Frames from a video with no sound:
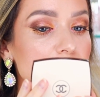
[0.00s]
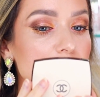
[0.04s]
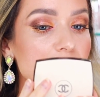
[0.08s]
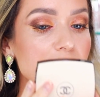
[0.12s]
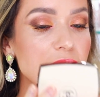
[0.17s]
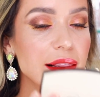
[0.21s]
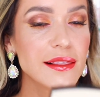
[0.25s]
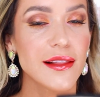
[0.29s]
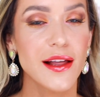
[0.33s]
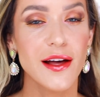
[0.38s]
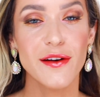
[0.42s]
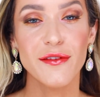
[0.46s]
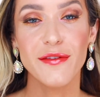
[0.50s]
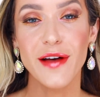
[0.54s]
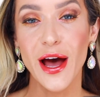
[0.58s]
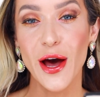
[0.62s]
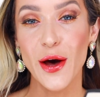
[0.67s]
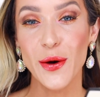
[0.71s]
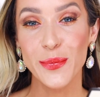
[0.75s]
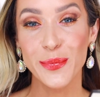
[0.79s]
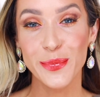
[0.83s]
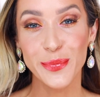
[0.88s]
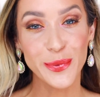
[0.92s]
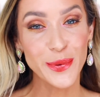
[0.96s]
I love
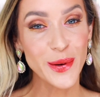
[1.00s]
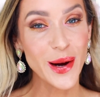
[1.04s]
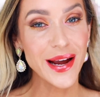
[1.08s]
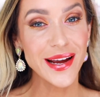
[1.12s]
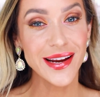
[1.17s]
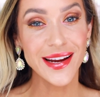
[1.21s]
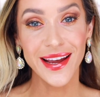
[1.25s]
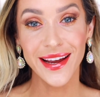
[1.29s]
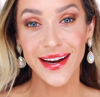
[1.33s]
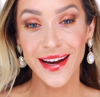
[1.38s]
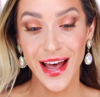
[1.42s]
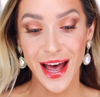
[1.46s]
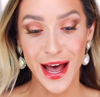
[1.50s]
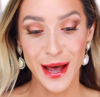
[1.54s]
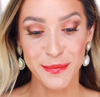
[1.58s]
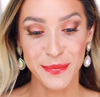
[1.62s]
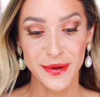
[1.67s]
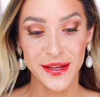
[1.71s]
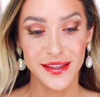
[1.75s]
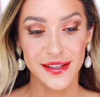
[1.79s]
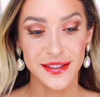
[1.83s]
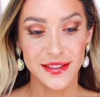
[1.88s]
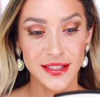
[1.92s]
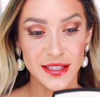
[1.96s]
how bright and
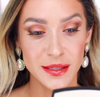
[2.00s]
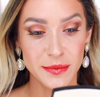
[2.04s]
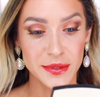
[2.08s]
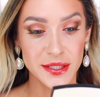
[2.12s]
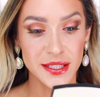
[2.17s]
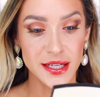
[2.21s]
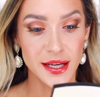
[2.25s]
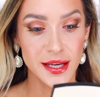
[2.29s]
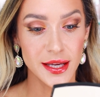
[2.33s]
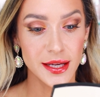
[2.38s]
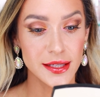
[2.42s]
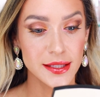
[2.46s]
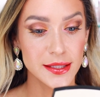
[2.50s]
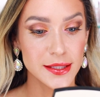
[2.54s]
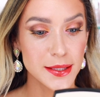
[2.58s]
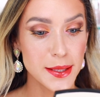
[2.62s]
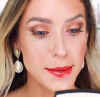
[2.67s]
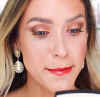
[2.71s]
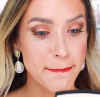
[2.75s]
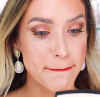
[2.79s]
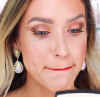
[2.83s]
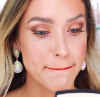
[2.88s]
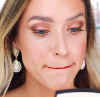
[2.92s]
happy this lipstick is.